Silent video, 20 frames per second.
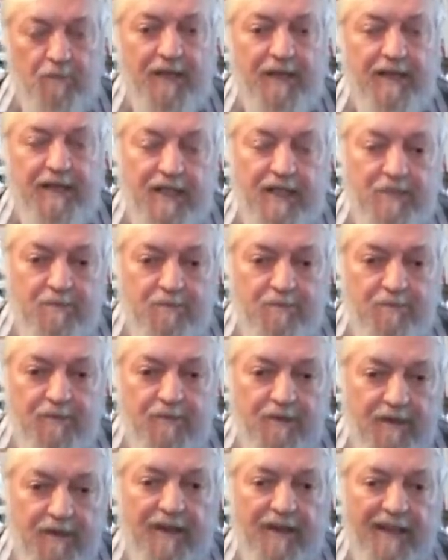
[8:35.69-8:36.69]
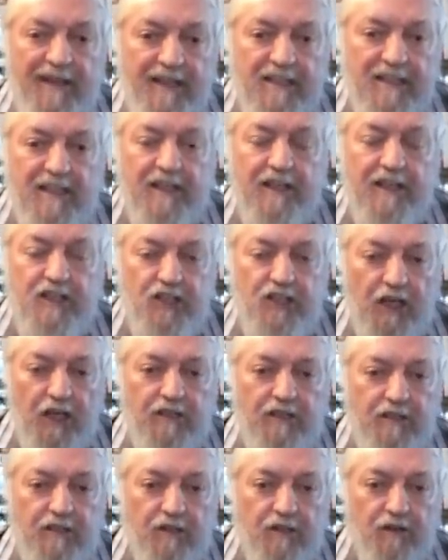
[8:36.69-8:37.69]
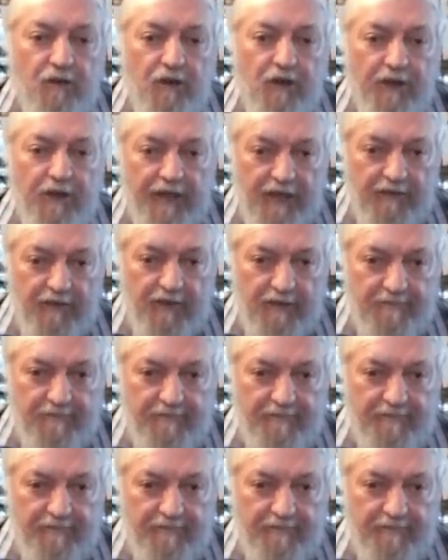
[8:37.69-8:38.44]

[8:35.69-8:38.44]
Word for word: but as an adjunct to the Royal Navy.